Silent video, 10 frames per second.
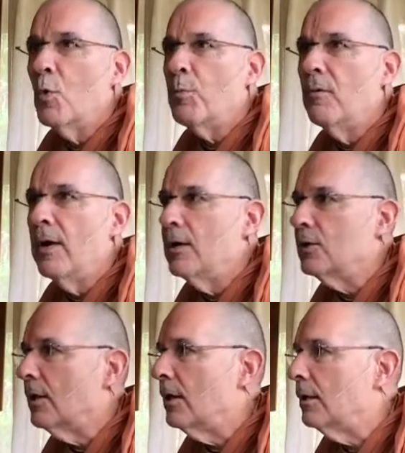Gopa
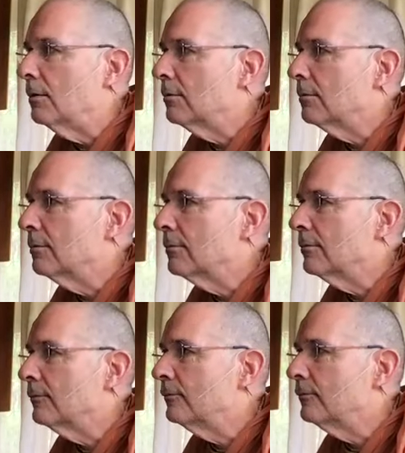vesh there,
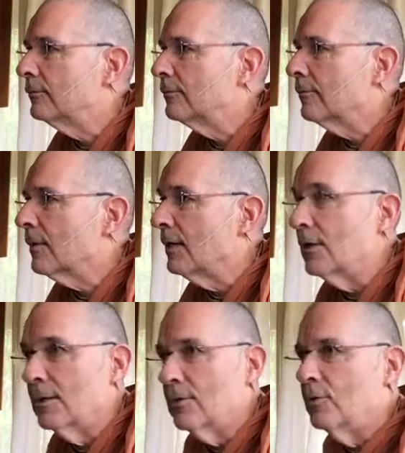as
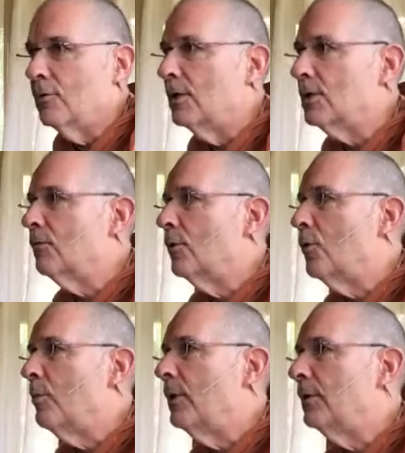in the dress of a
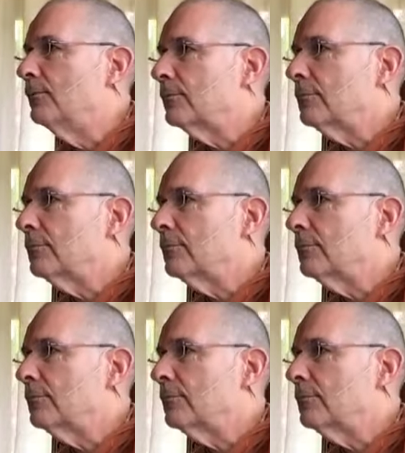Gopa.